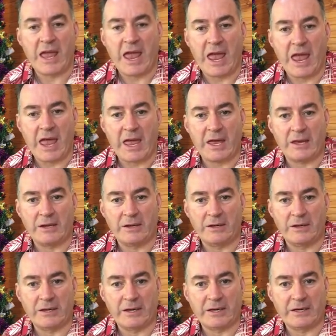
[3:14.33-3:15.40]

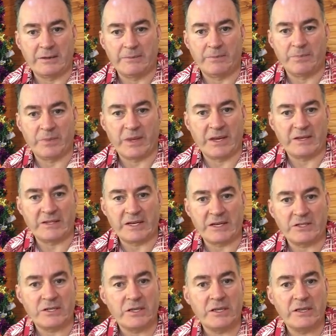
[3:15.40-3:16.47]
And um, it's
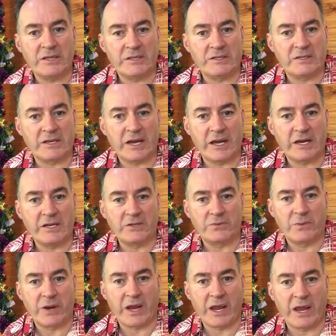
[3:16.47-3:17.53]
actually the stage
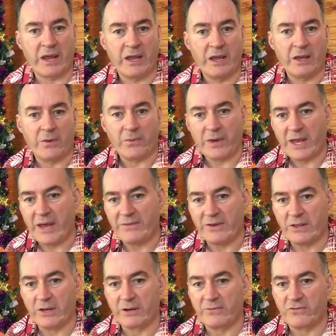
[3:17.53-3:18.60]
where we have a
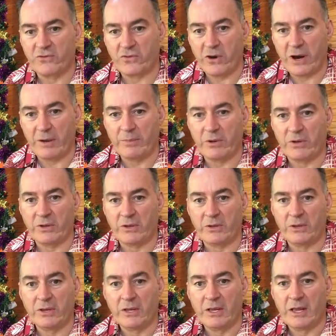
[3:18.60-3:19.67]
lot of
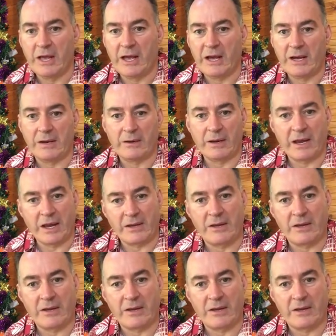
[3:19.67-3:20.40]
trouble uh,